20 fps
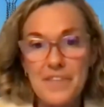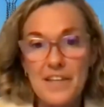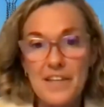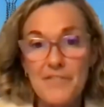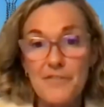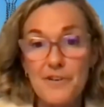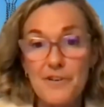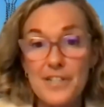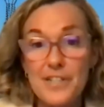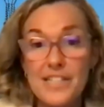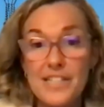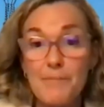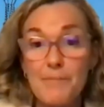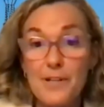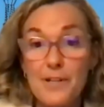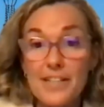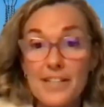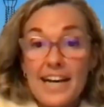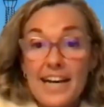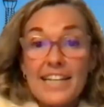for
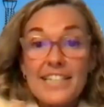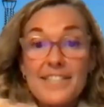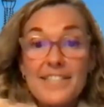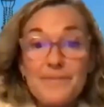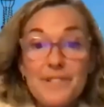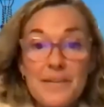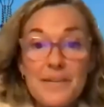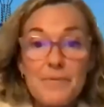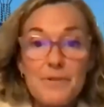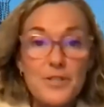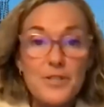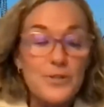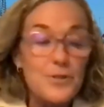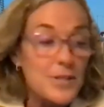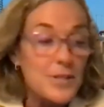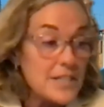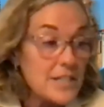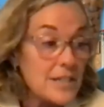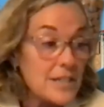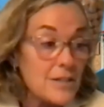example, it has been
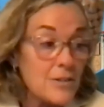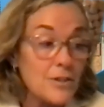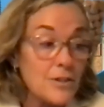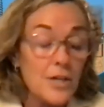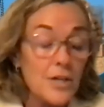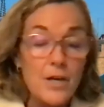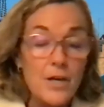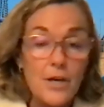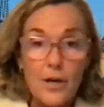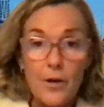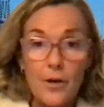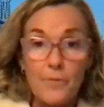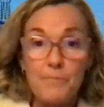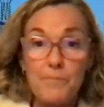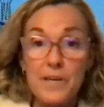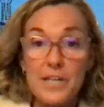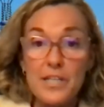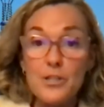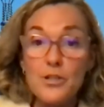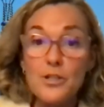demonstrated
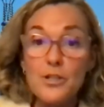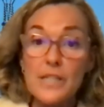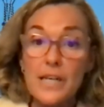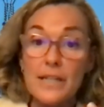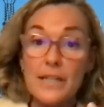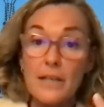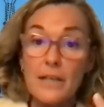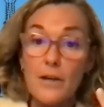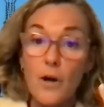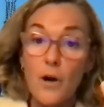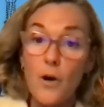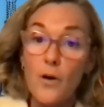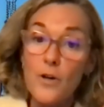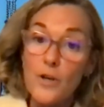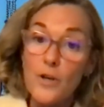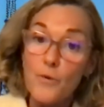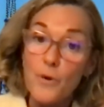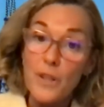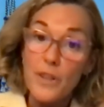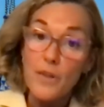on patients that
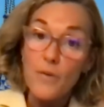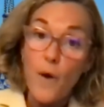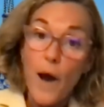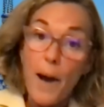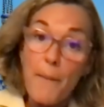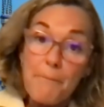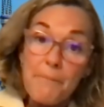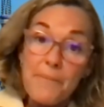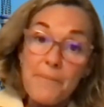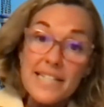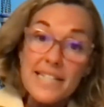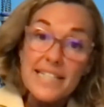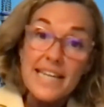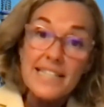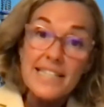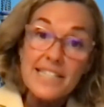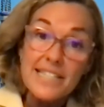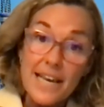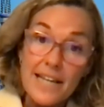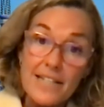only with
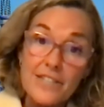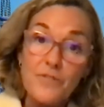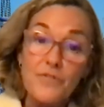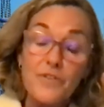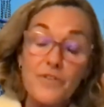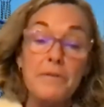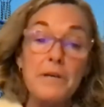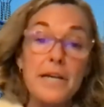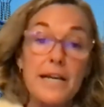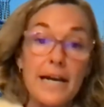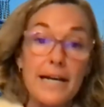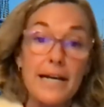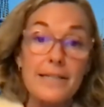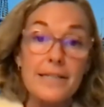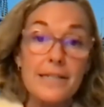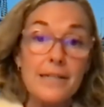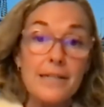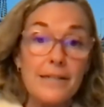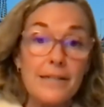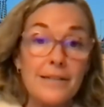1% chance of having
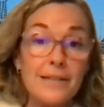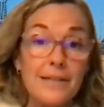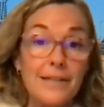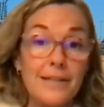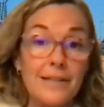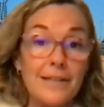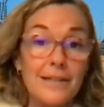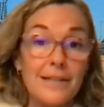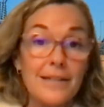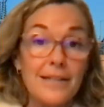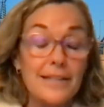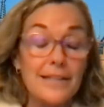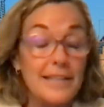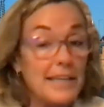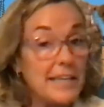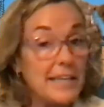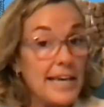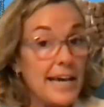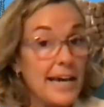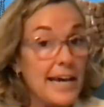cancer,
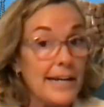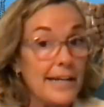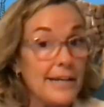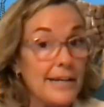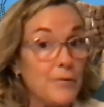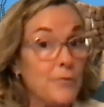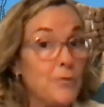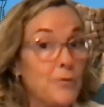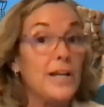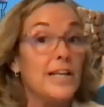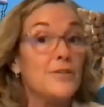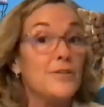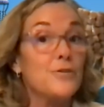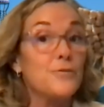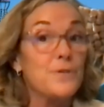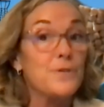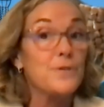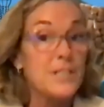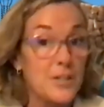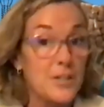they are willing
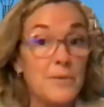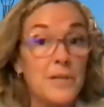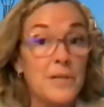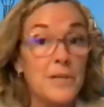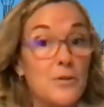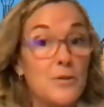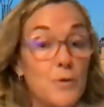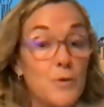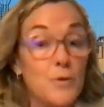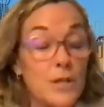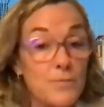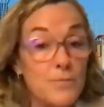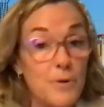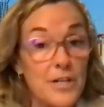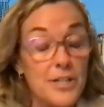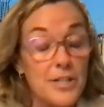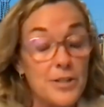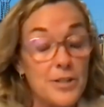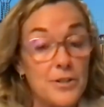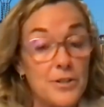to be submitted to
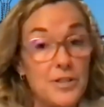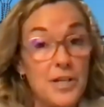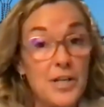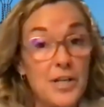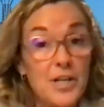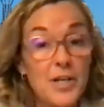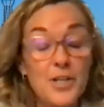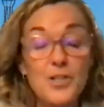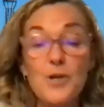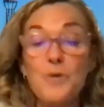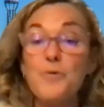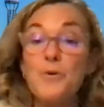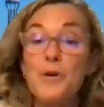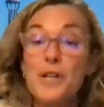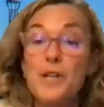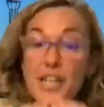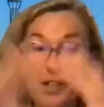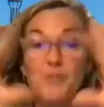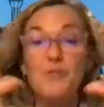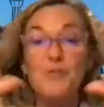explorations. So we
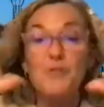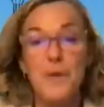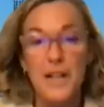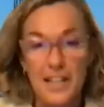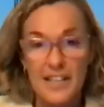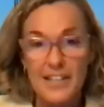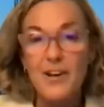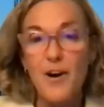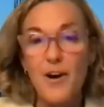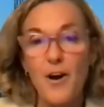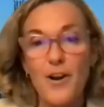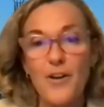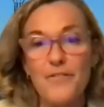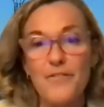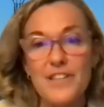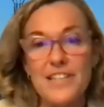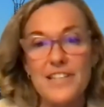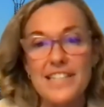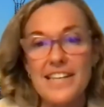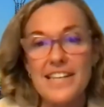need to build all
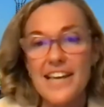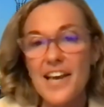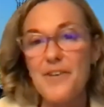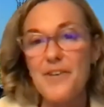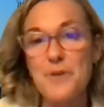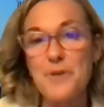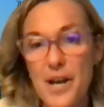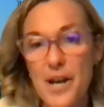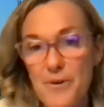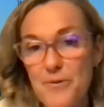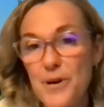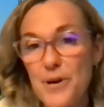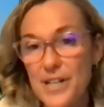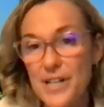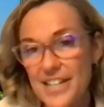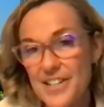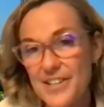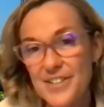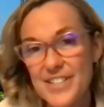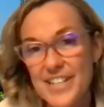of this, and we are
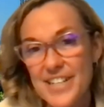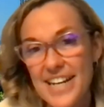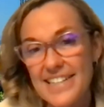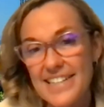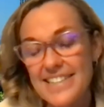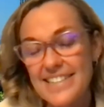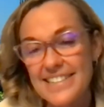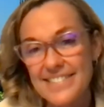working on that.